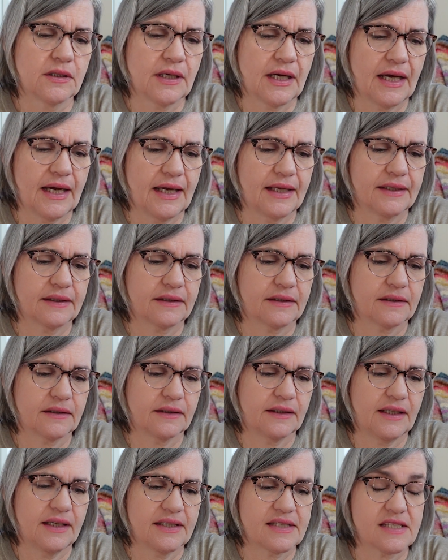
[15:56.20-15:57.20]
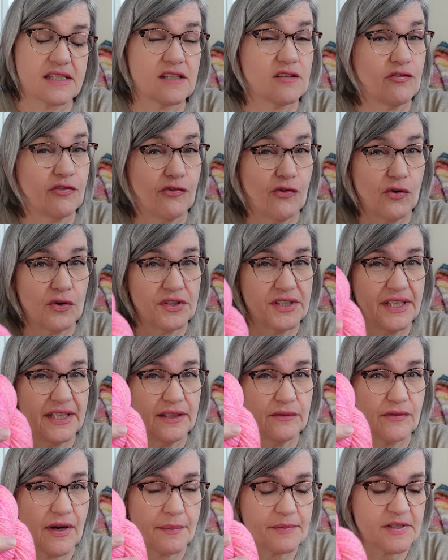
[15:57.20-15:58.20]
and it's
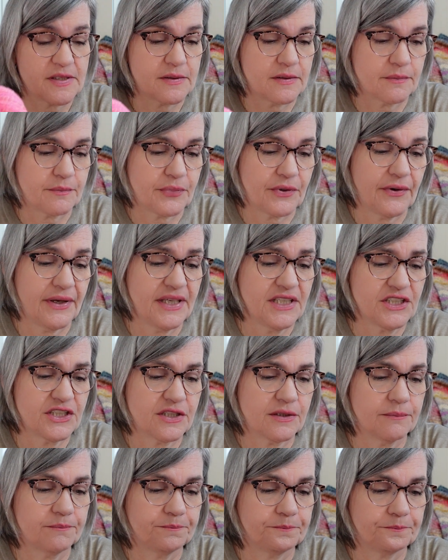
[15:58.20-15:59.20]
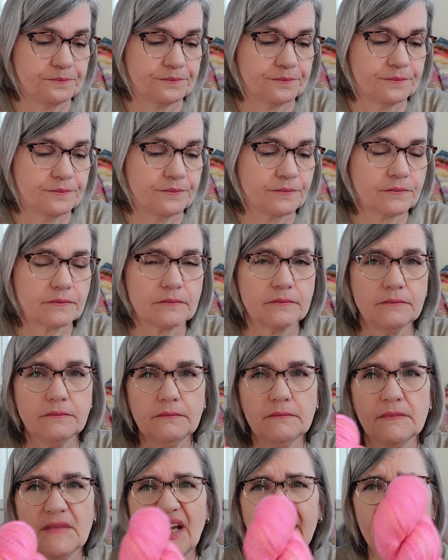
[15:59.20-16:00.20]
14 wraps per inch,
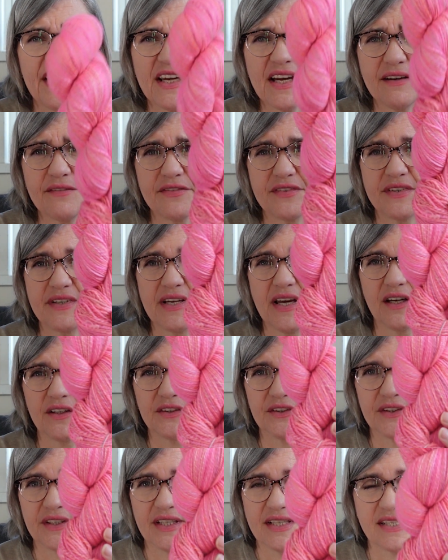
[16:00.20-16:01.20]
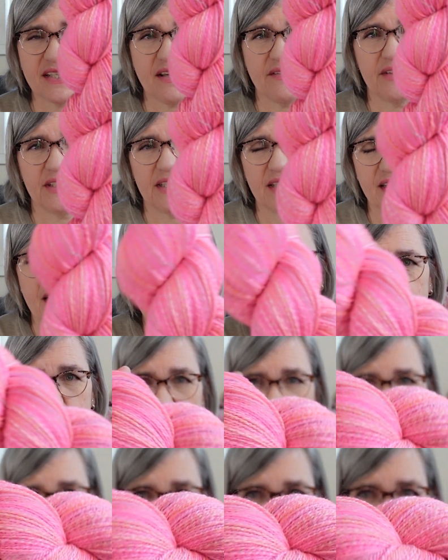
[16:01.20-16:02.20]
and I have 377
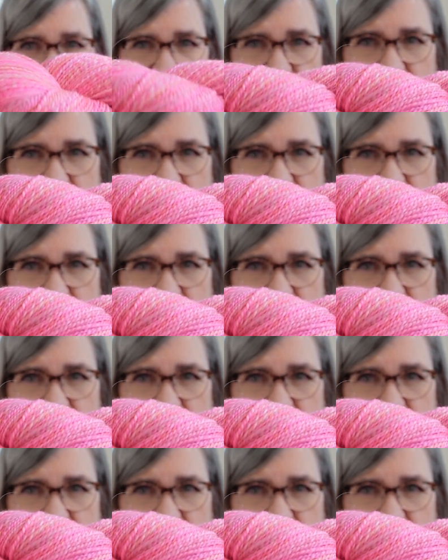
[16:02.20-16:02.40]
meters